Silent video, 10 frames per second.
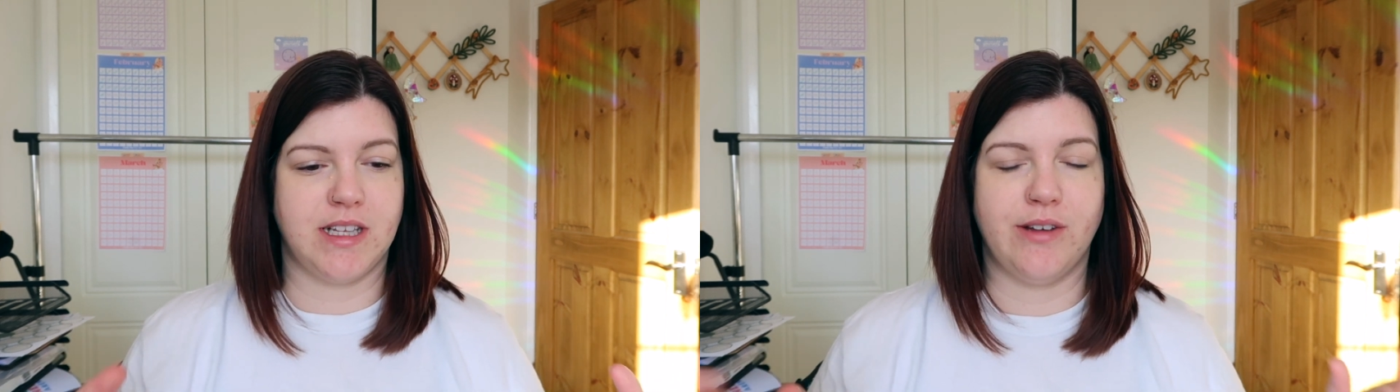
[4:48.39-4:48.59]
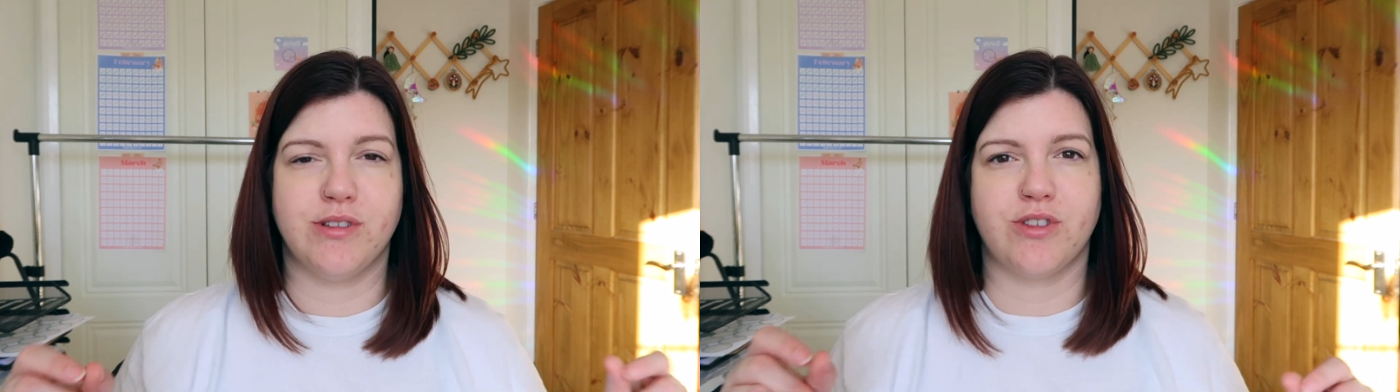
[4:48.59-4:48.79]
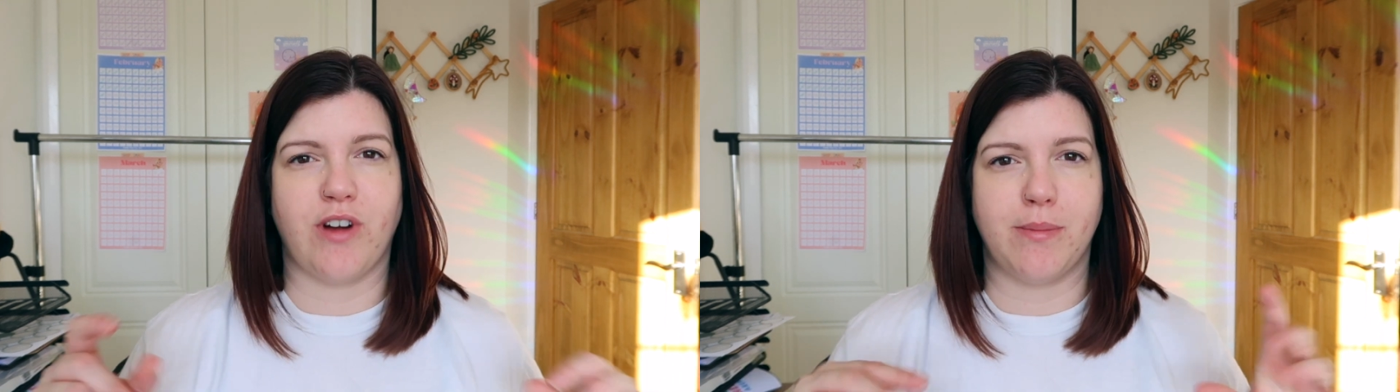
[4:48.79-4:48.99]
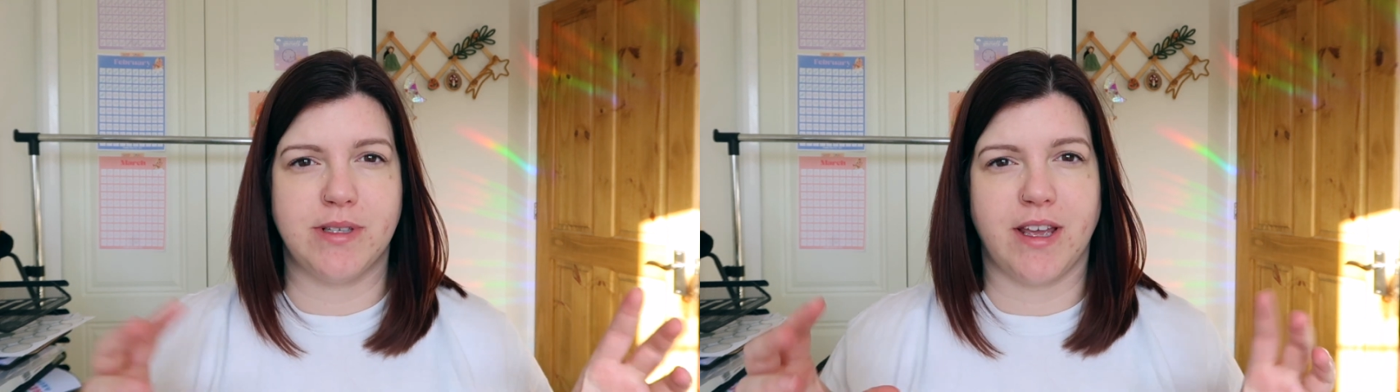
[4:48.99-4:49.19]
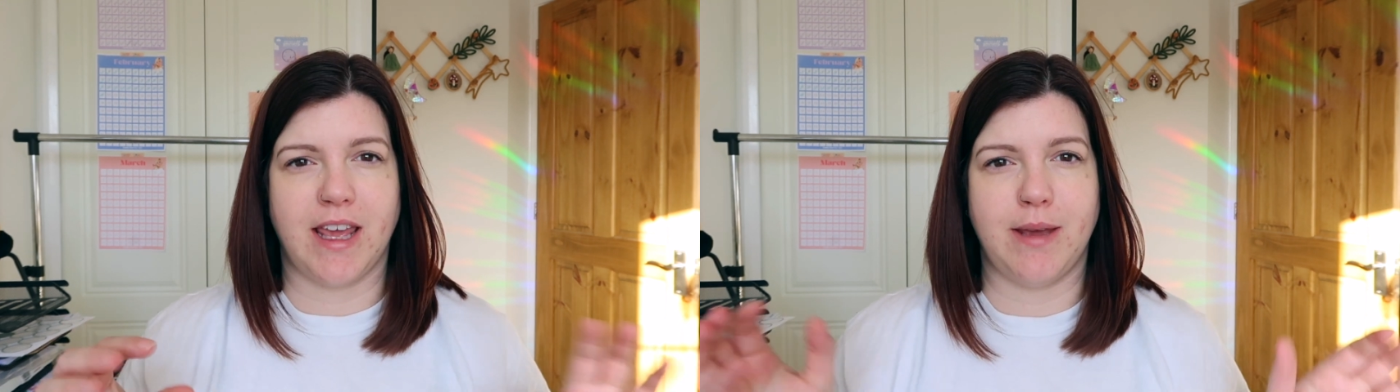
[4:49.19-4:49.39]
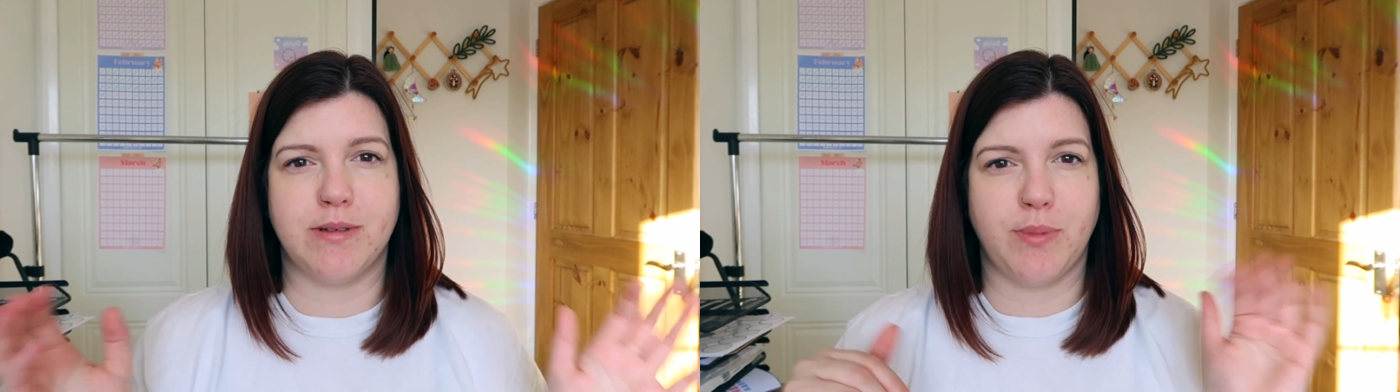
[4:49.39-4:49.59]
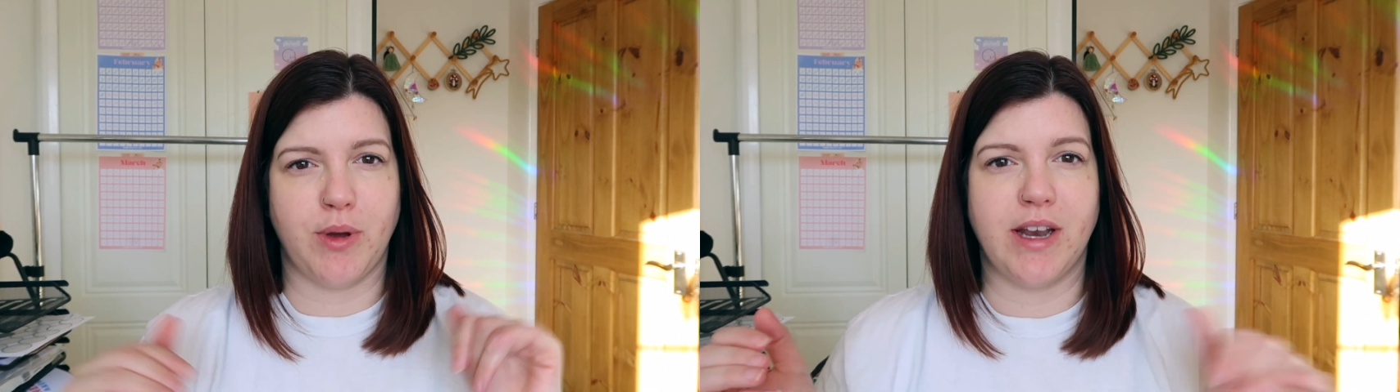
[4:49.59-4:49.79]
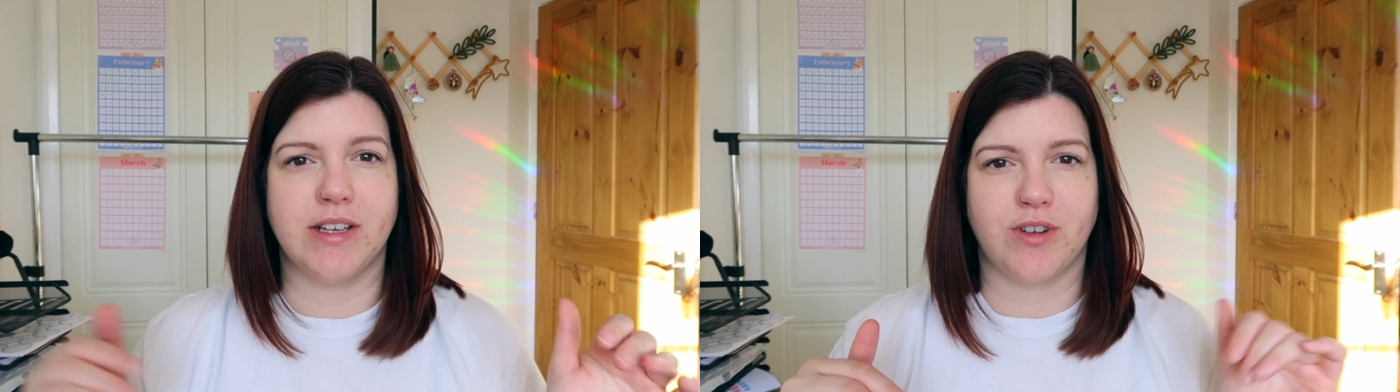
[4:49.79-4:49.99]
little scraps that I keep to put
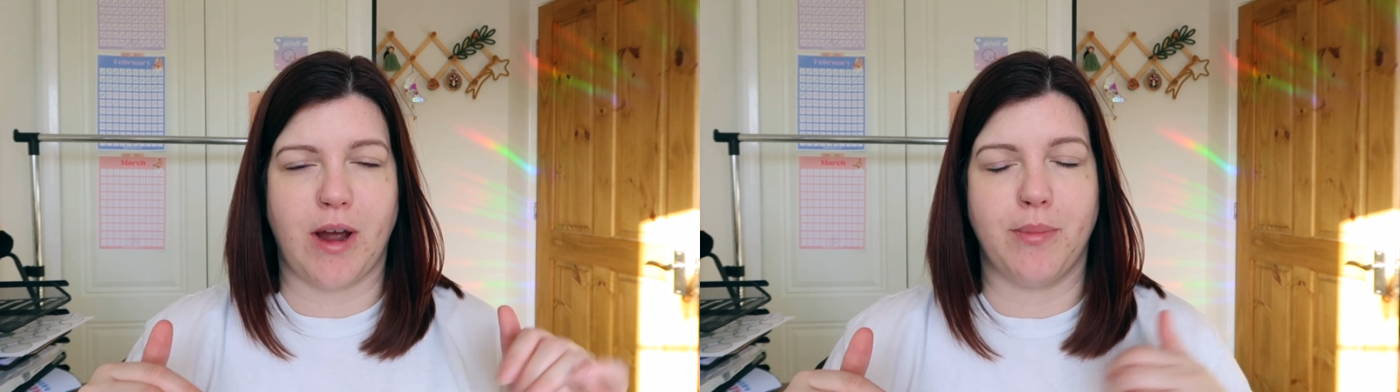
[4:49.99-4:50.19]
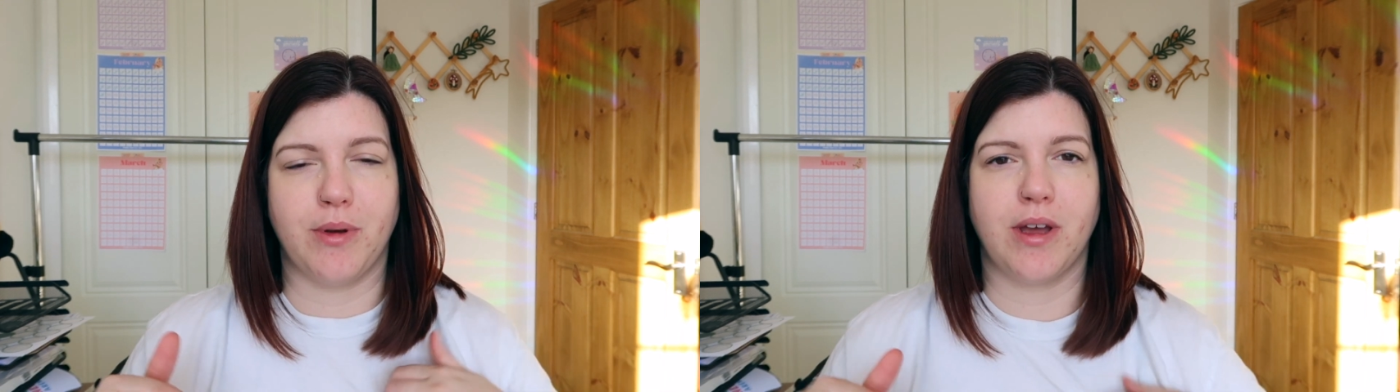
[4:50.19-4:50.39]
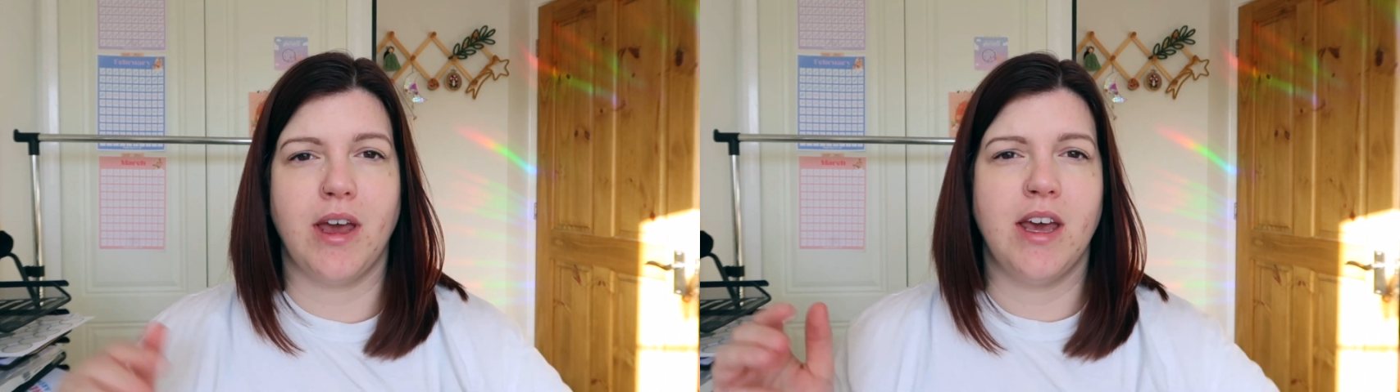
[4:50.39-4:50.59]
in a scrapbook.